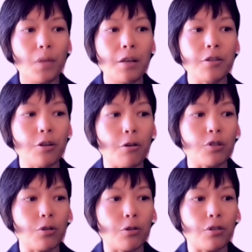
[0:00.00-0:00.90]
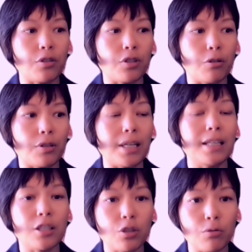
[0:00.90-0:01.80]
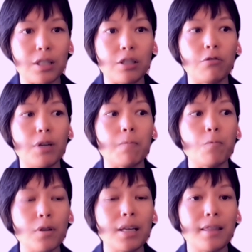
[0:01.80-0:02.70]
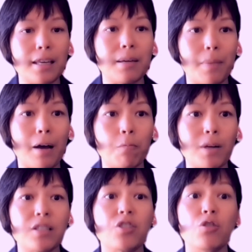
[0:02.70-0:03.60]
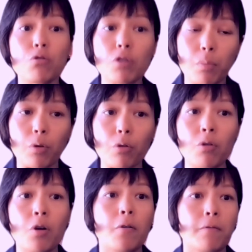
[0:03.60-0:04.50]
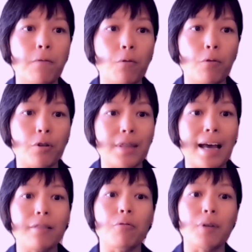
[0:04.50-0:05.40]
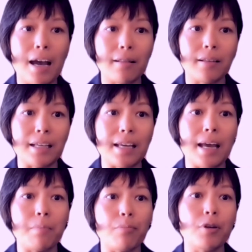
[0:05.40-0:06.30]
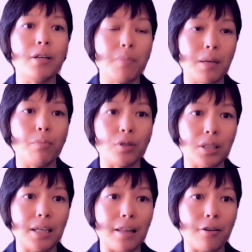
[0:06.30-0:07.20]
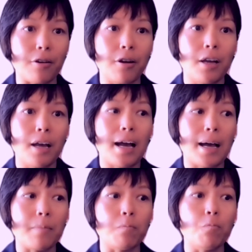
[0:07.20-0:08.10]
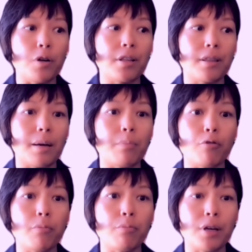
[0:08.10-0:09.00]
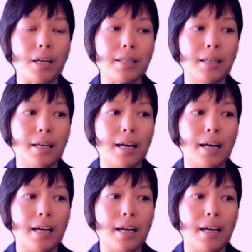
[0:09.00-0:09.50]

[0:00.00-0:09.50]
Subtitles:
you know, certain industries. You can really think about what's suitable for that locality and bring people together with appropriate